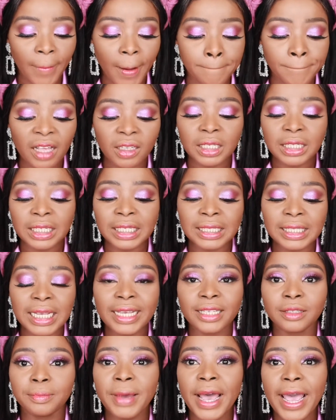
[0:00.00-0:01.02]
So this
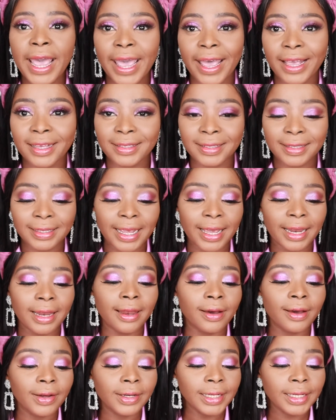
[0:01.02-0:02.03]
is my Estee
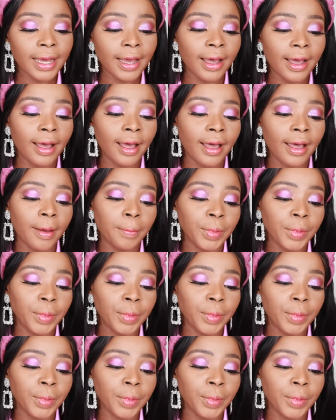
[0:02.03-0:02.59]
Lauder